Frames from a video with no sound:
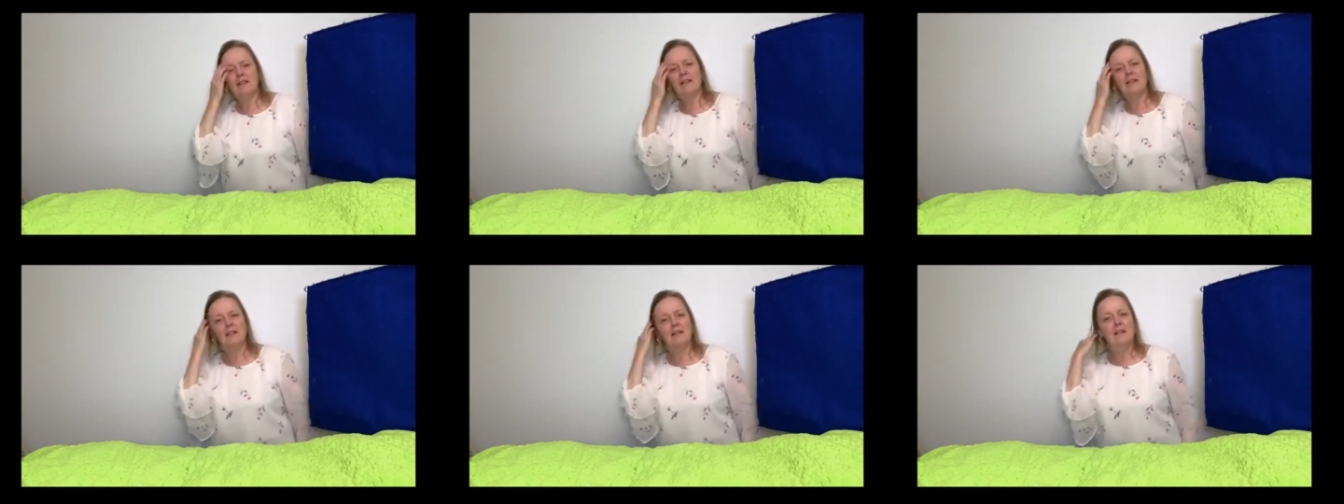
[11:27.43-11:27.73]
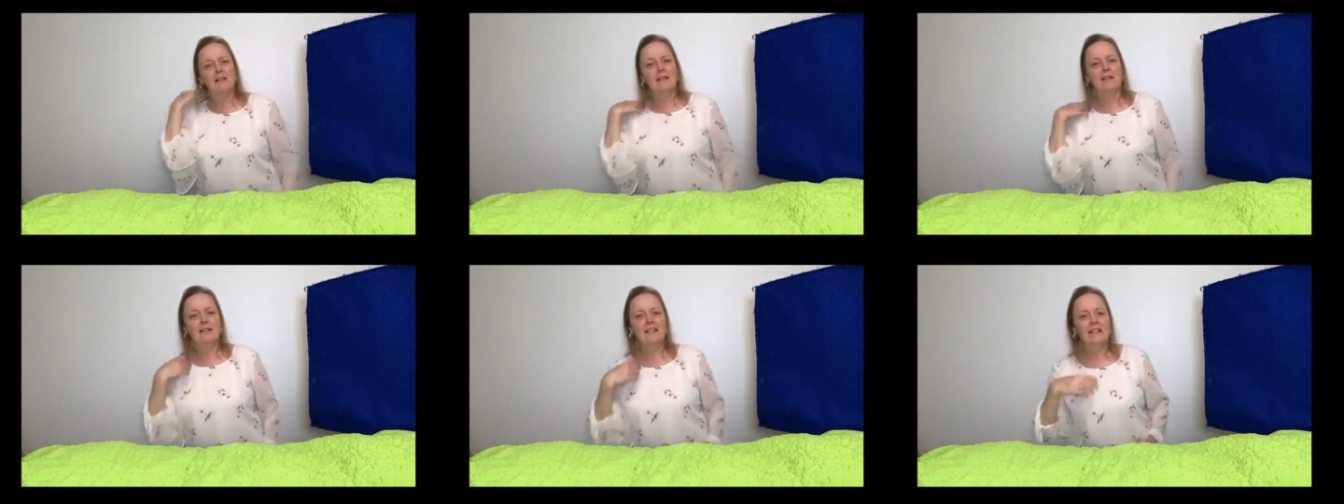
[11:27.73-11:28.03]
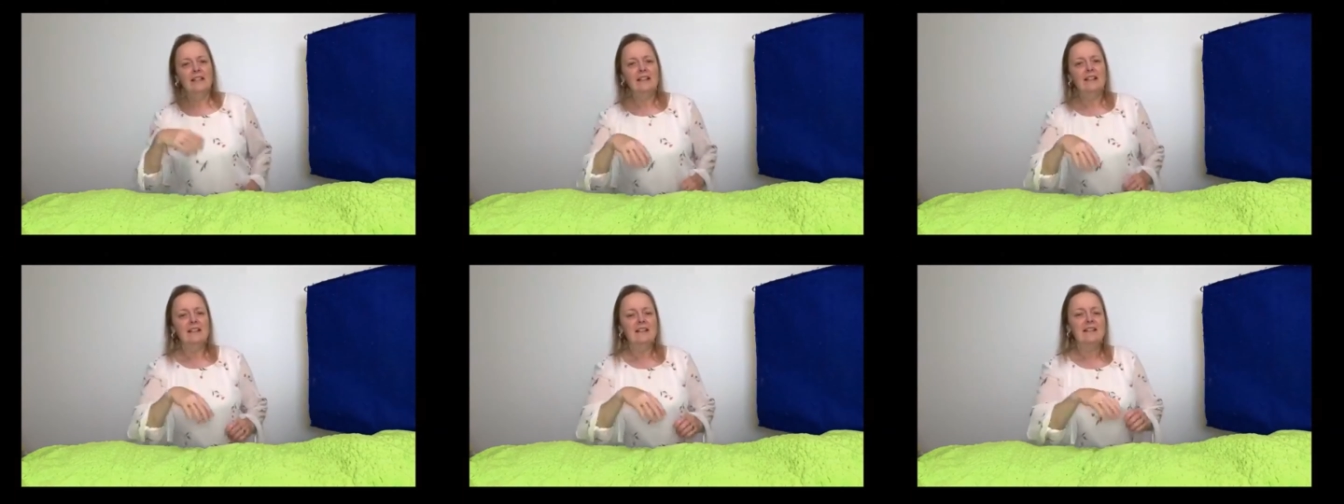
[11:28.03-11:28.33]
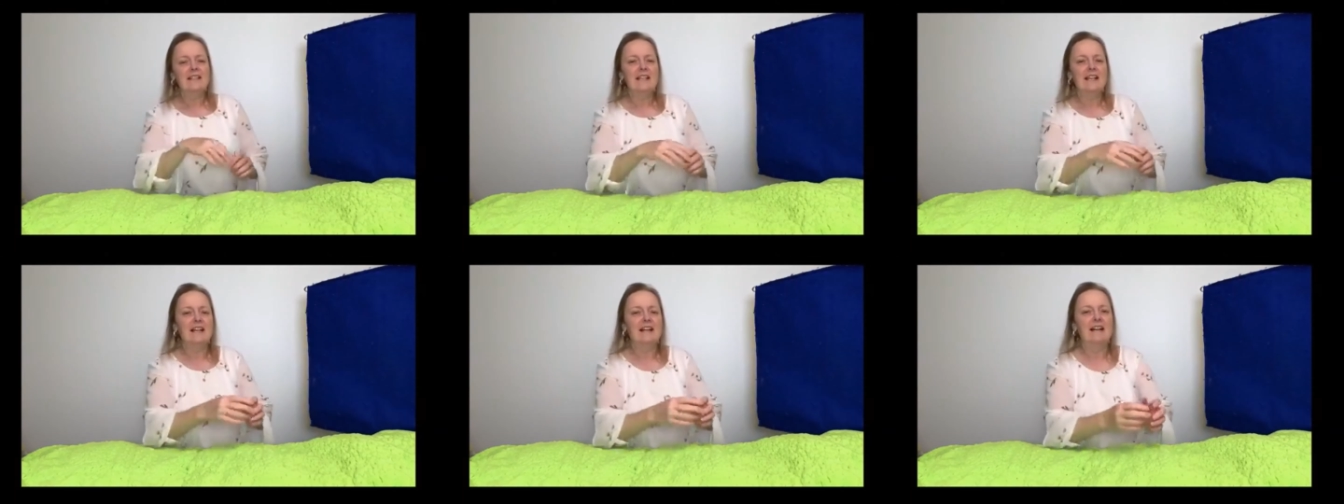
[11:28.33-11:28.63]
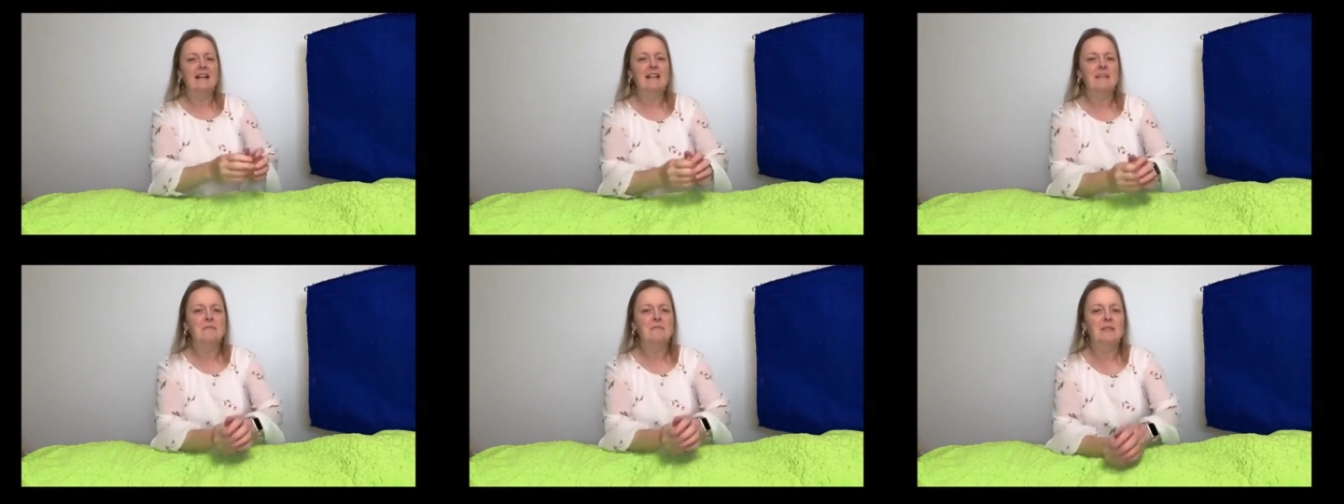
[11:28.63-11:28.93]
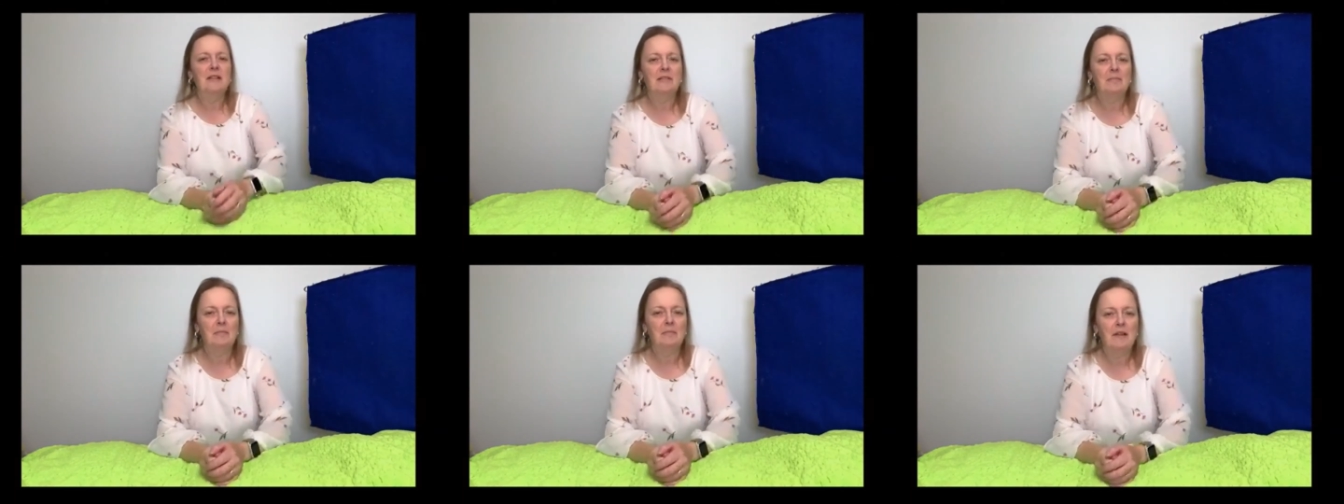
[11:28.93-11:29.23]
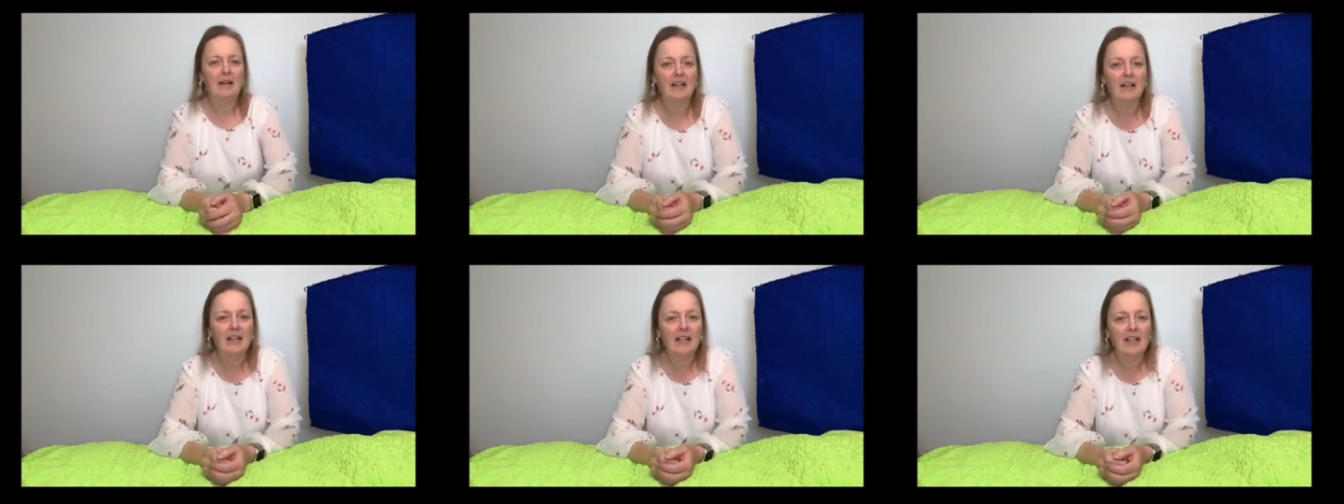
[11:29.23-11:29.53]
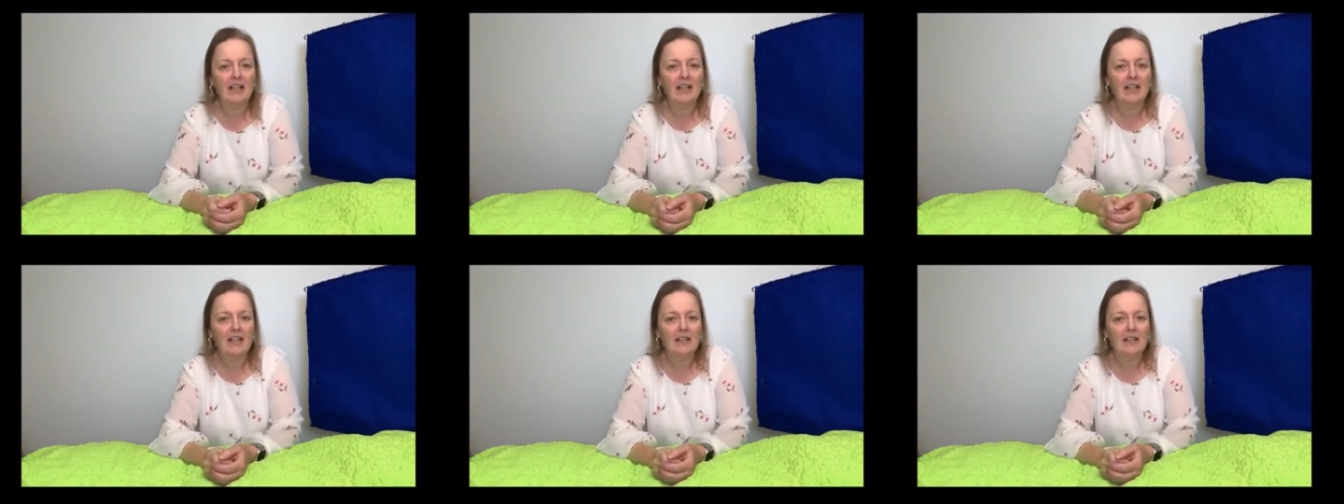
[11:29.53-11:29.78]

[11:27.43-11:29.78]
little time went by